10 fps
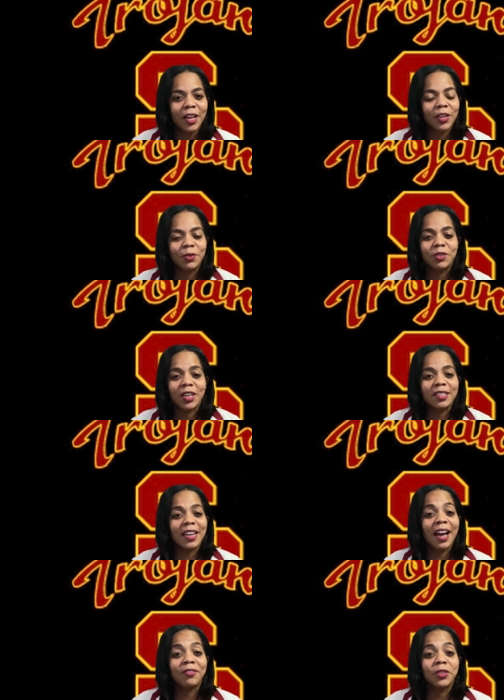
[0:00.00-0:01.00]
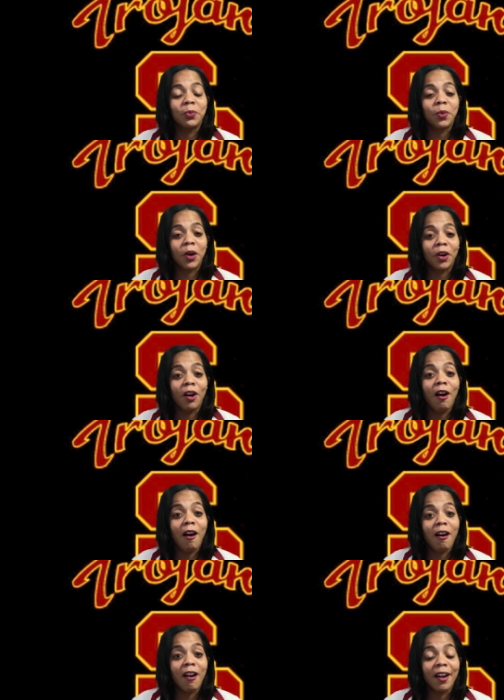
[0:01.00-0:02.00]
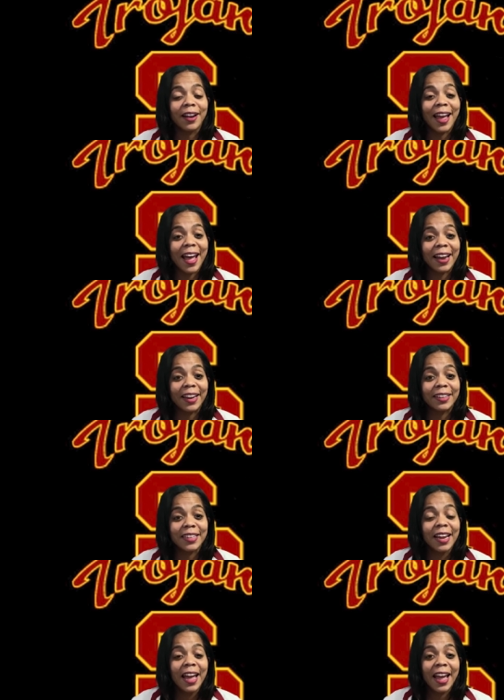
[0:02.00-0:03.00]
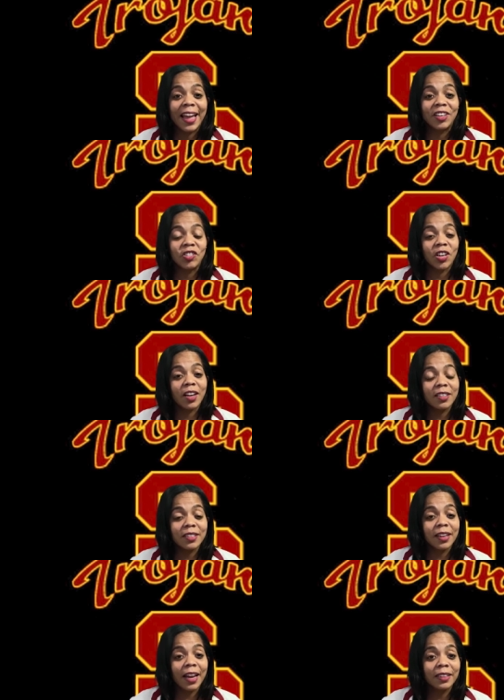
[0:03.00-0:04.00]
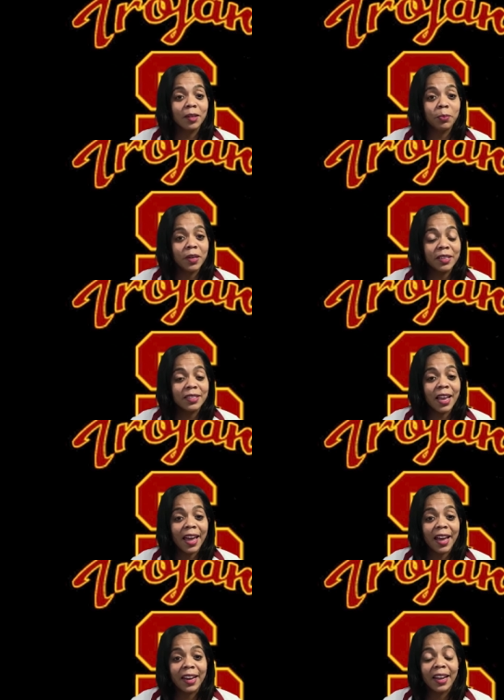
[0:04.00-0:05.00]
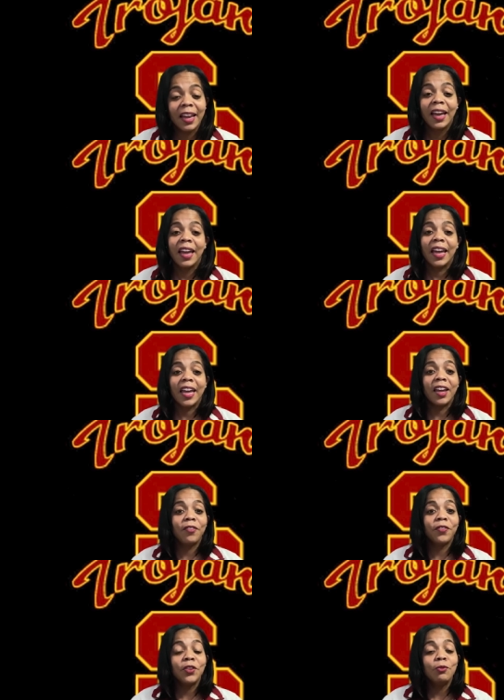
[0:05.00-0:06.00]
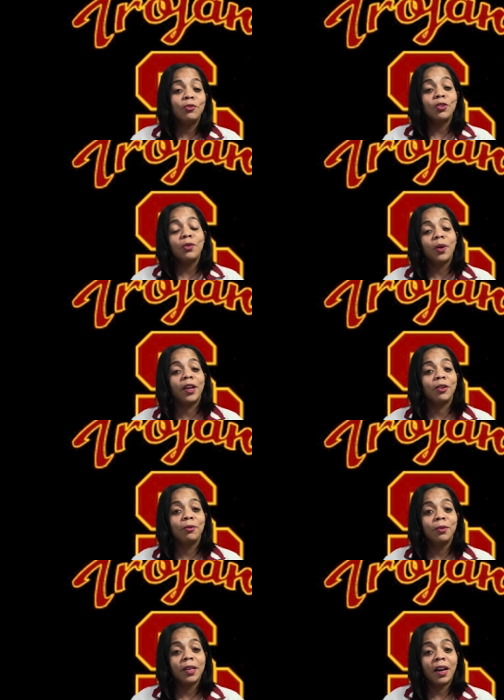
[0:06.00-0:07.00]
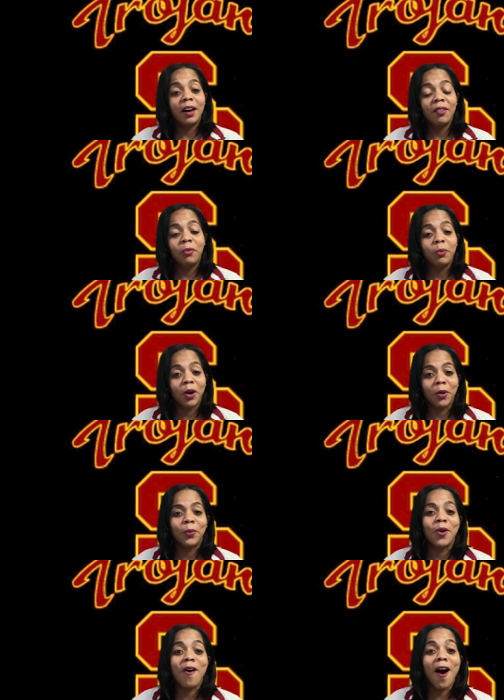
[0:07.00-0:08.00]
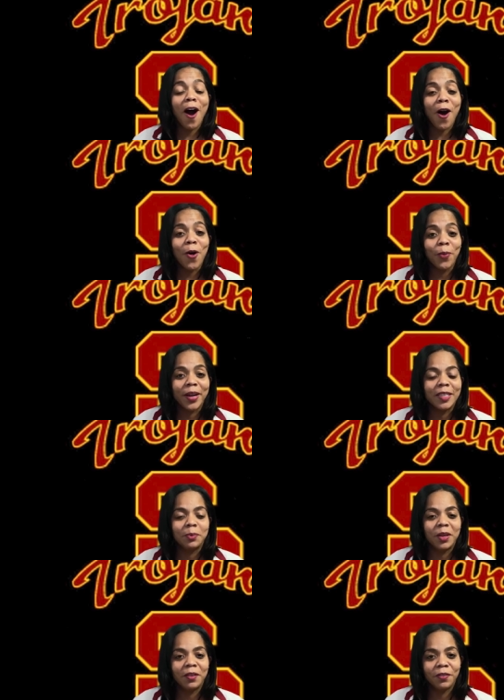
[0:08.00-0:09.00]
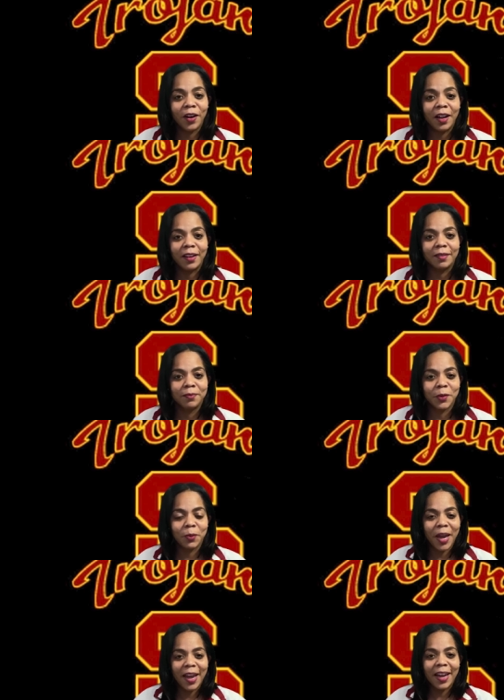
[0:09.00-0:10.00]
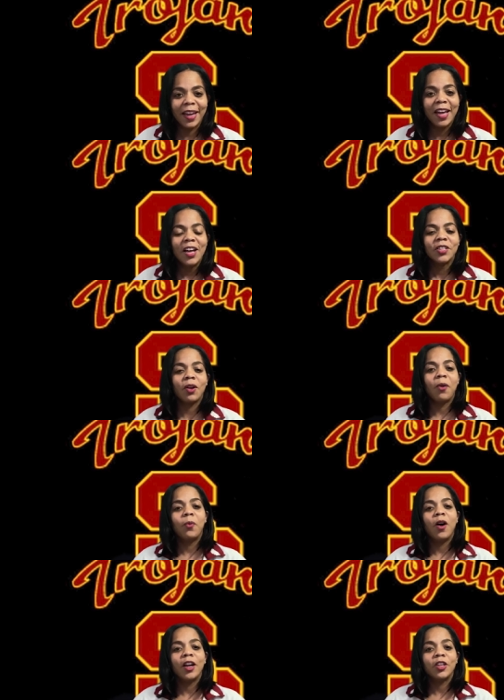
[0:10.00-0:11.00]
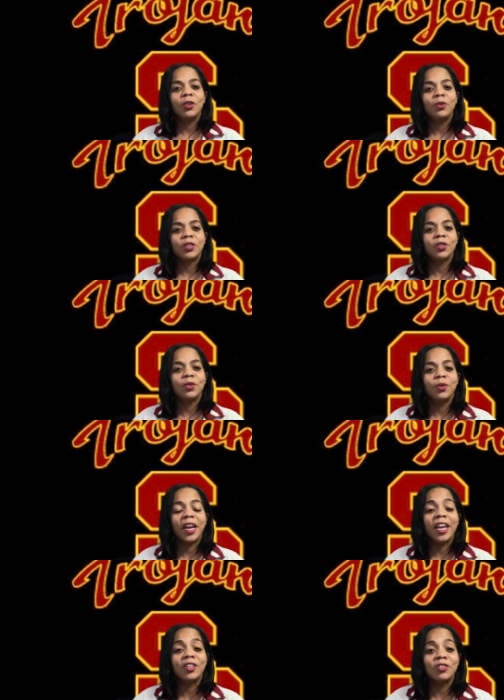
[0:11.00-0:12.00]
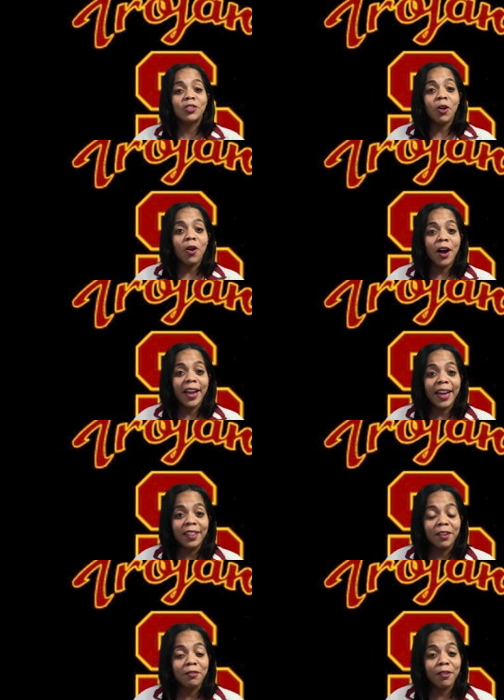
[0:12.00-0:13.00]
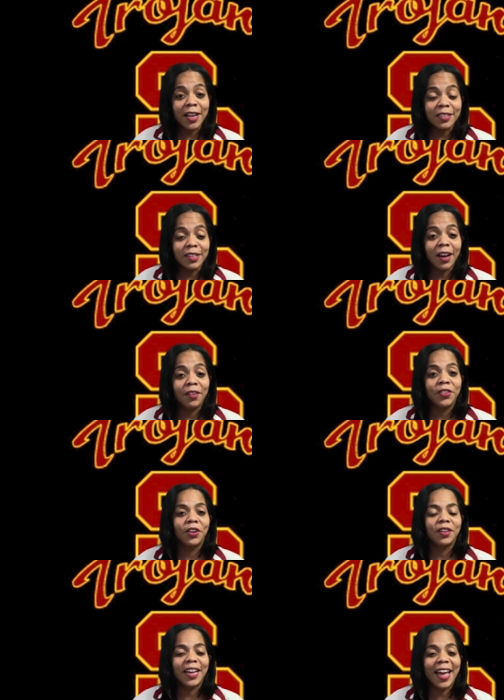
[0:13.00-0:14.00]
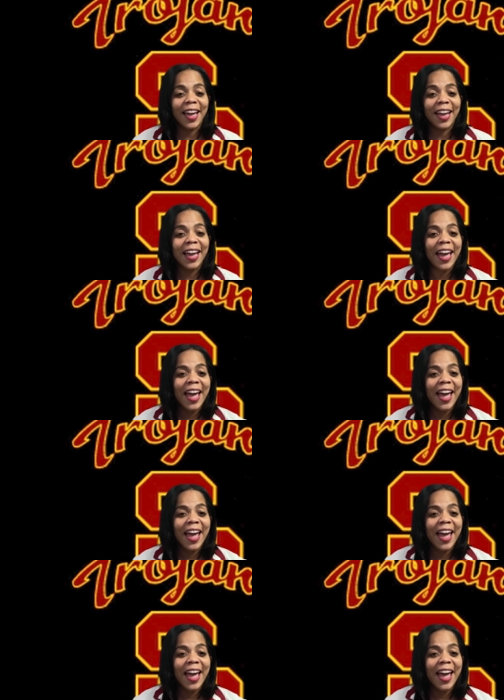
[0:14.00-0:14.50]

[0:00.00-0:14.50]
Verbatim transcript: You just have to work hard at it. And just like the book said, if you do what you love, work will always be fun, okay? So I want you to enjoy the rest of your day